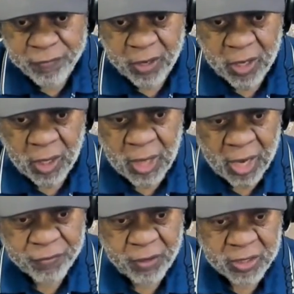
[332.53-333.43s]
with a
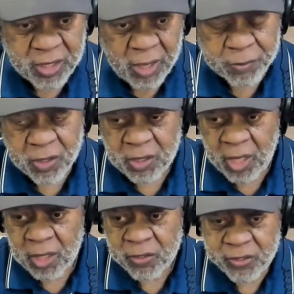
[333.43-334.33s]
lot of things that Hamilton
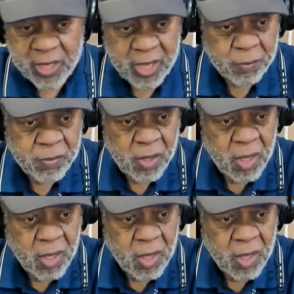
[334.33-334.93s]
did and said,